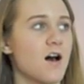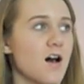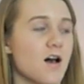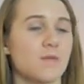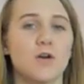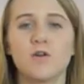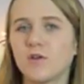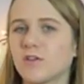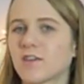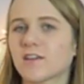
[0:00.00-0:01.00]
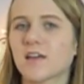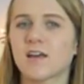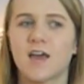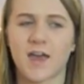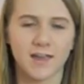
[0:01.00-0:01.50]
Um, who do you think
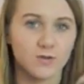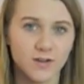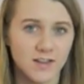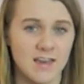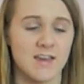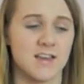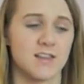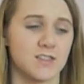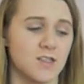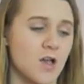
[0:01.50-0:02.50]
A really is?